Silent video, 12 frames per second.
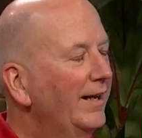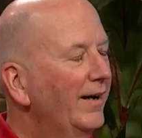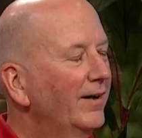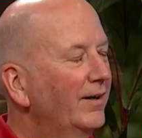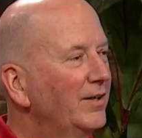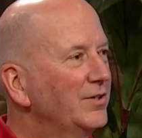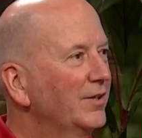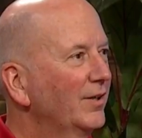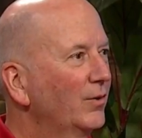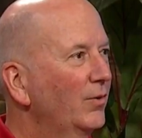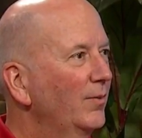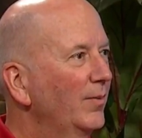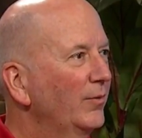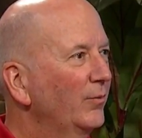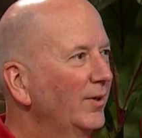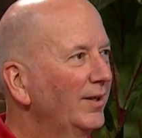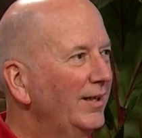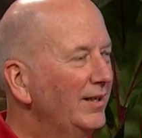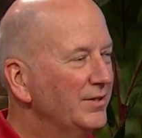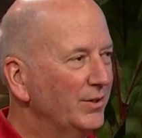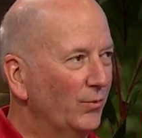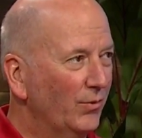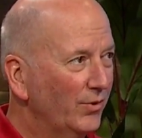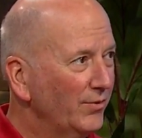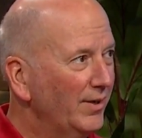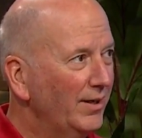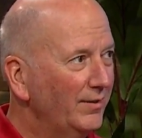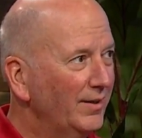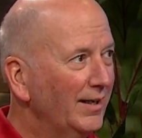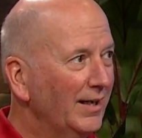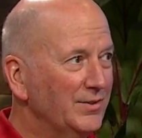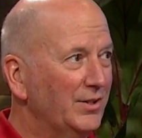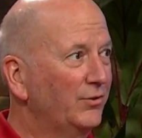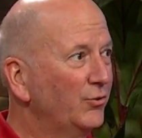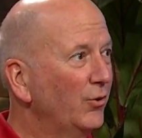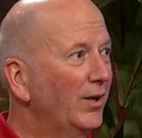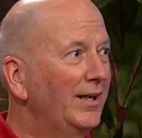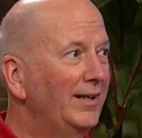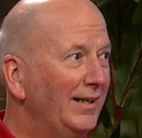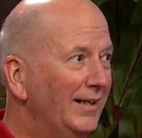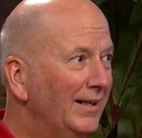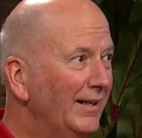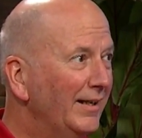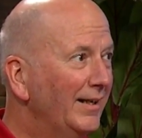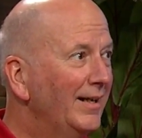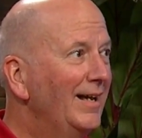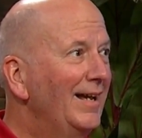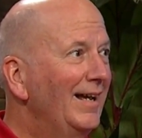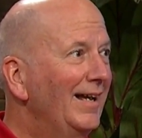and air conditioning equipment really isn't worth anything as a trade in. okay.